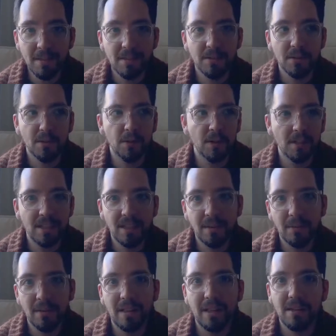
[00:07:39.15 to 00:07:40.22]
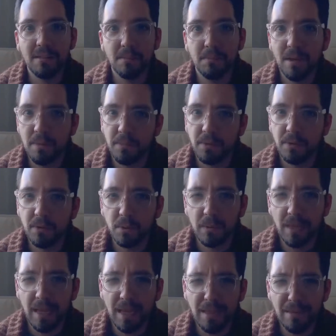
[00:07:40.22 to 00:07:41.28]
It's currently like September
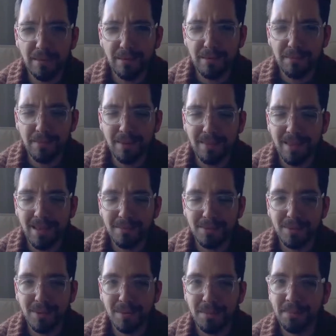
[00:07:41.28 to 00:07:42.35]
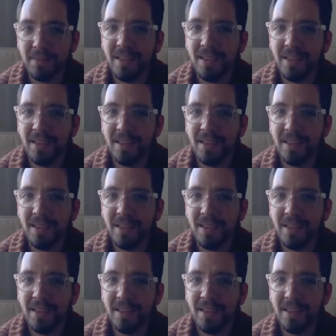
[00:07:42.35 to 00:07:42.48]
28th, something like that. So